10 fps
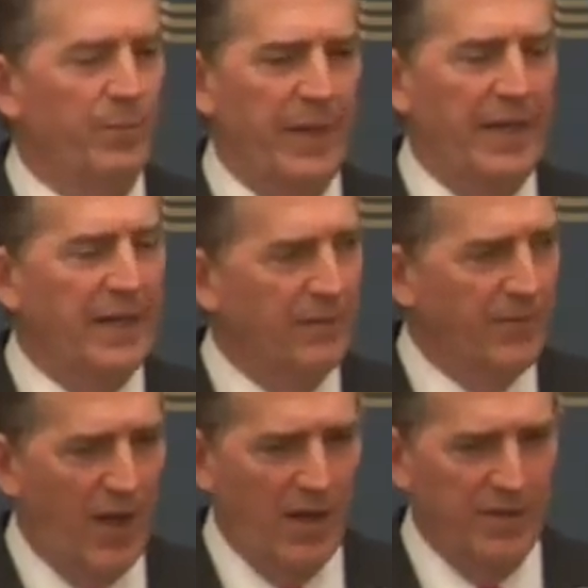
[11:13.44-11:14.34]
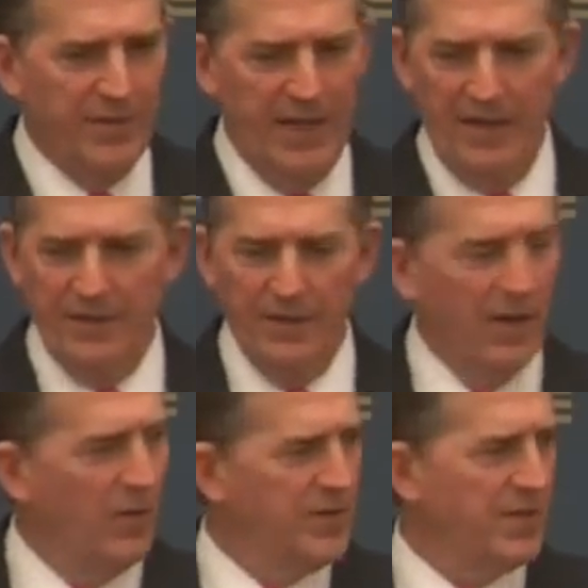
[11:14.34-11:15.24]
being involved at the
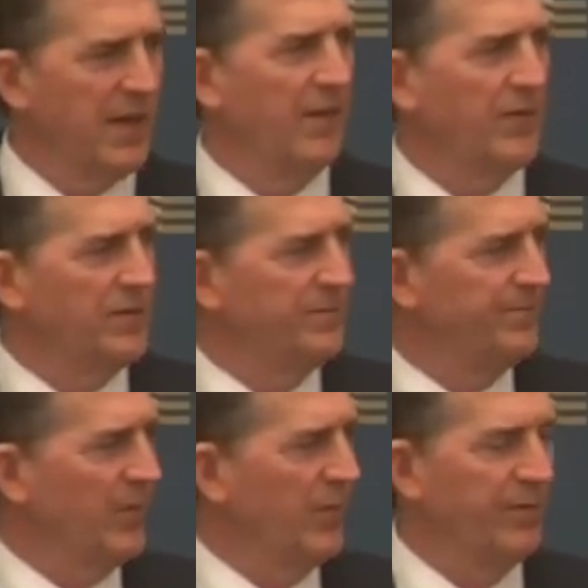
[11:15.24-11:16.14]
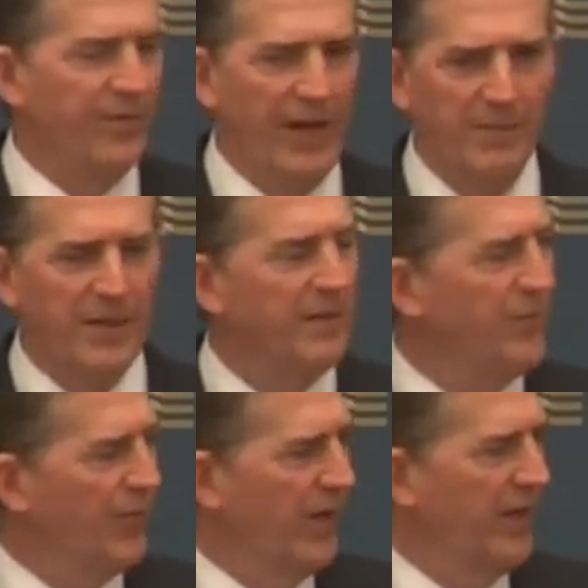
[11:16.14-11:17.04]
lowest level with family
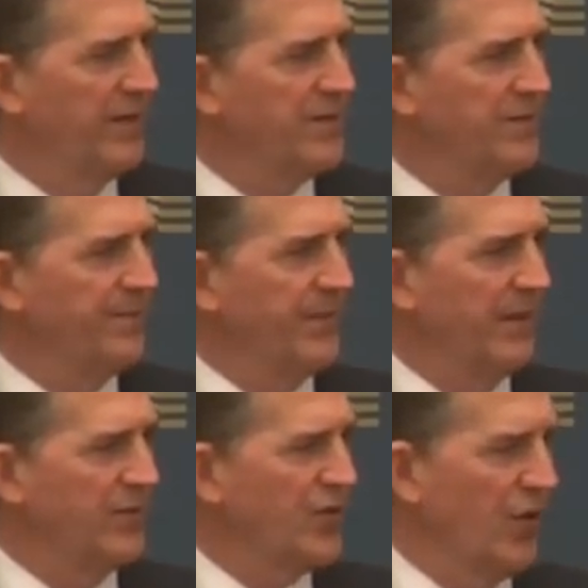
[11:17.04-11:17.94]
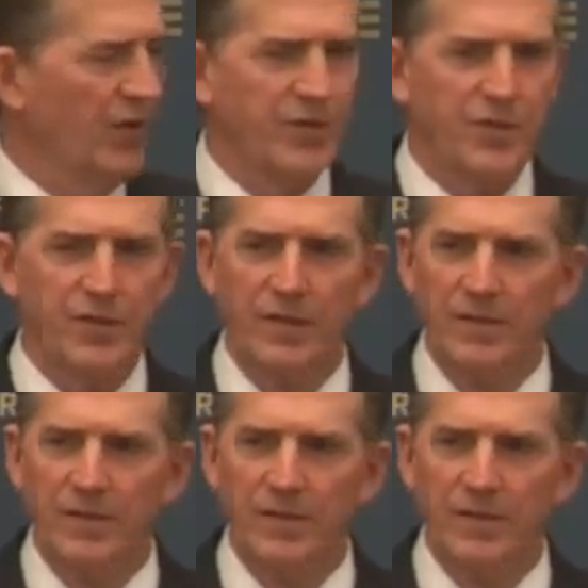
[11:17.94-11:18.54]
and friends, church,